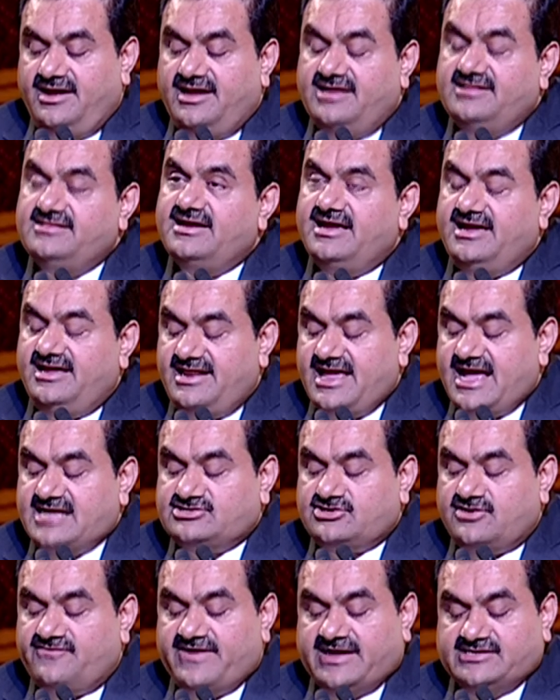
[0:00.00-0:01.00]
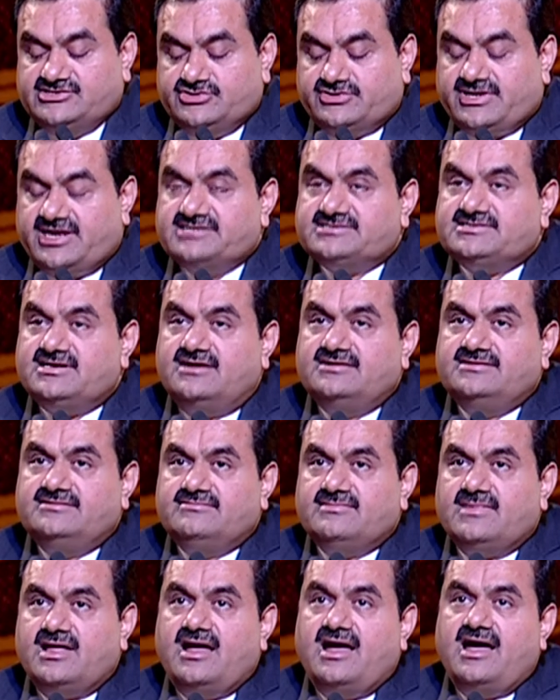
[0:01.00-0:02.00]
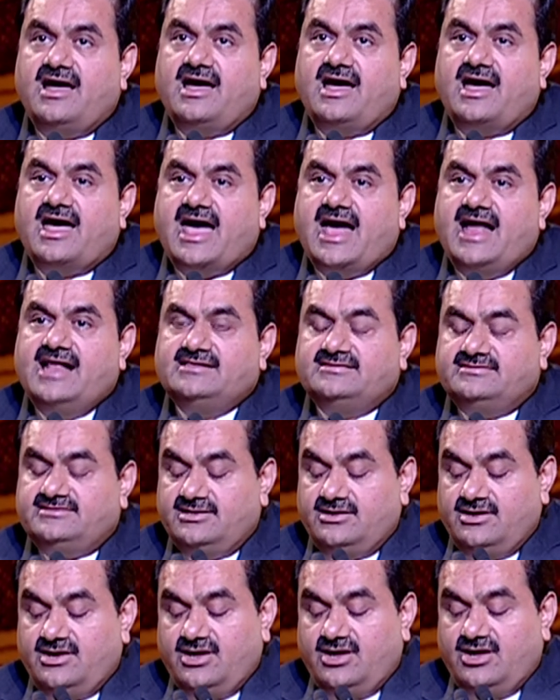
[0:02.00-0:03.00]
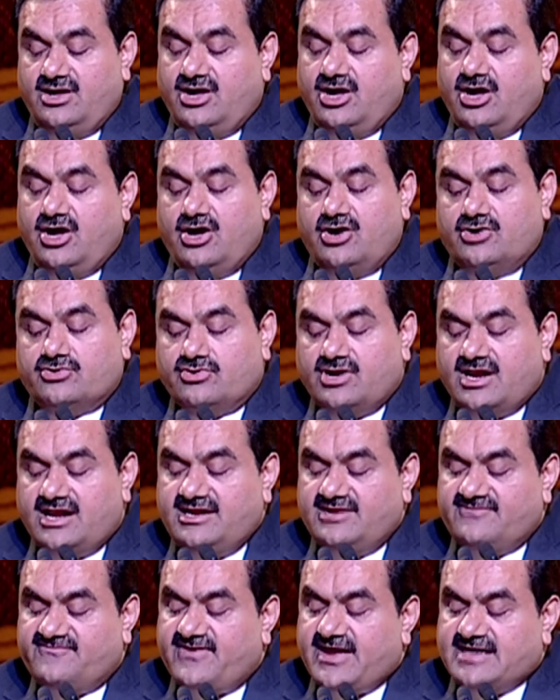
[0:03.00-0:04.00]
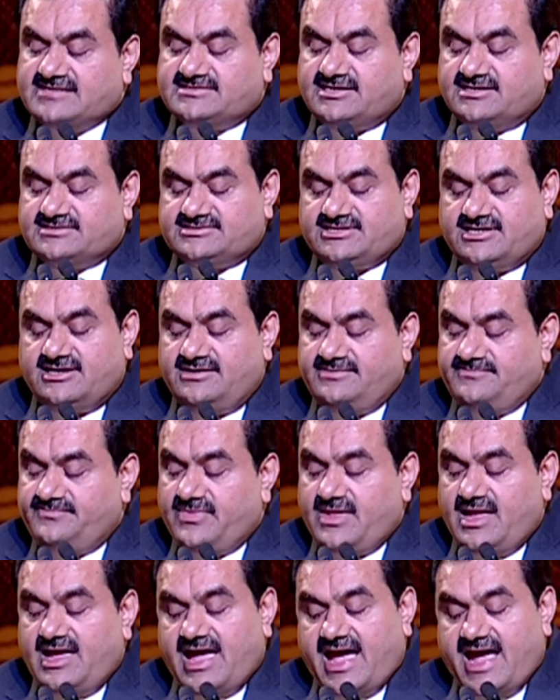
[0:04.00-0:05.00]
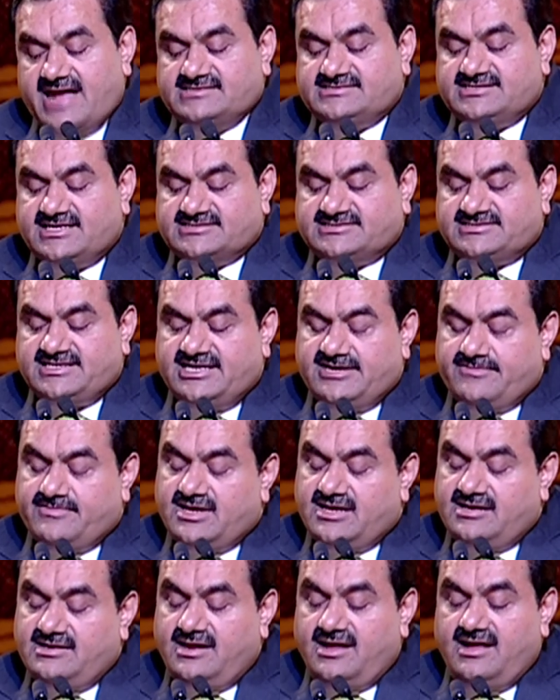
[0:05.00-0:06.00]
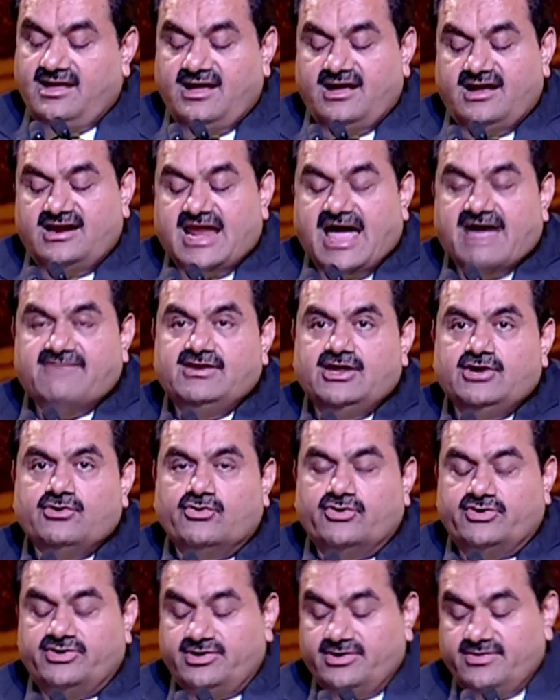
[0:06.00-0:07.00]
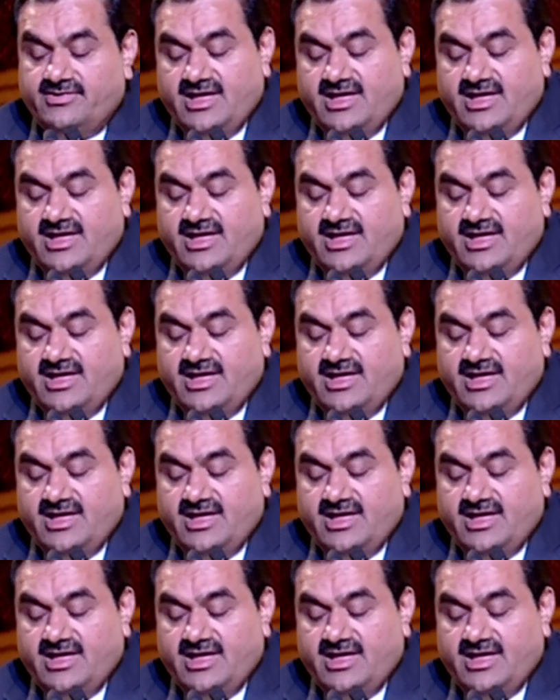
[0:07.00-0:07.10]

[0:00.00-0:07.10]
in the areas of education, health, rural infrastructure, and sustainable livelihood.